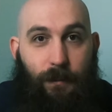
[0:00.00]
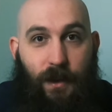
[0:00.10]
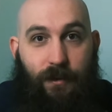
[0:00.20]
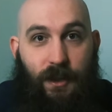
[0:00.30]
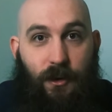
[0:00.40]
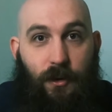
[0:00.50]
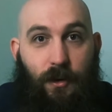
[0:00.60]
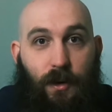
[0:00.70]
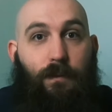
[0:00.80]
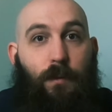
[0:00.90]
In my video,
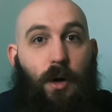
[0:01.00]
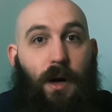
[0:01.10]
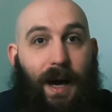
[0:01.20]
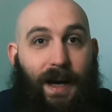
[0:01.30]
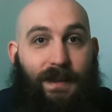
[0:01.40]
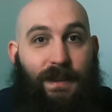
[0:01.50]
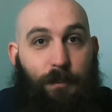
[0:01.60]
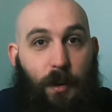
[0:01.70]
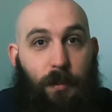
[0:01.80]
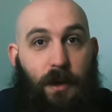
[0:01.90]
where I ask the
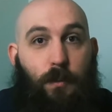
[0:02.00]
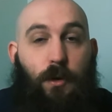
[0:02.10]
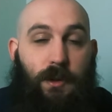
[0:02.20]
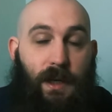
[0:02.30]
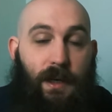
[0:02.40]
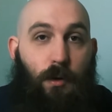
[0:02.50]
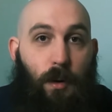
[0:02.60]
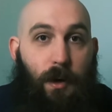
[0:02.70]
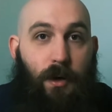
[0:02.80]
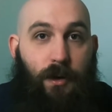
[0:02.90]
public what they know
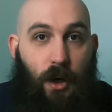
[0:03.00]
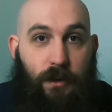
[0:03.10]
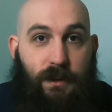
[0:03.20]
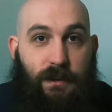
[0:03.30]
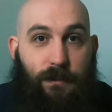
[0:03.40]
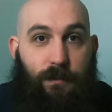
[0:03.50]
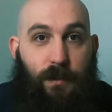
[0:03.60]
about autism.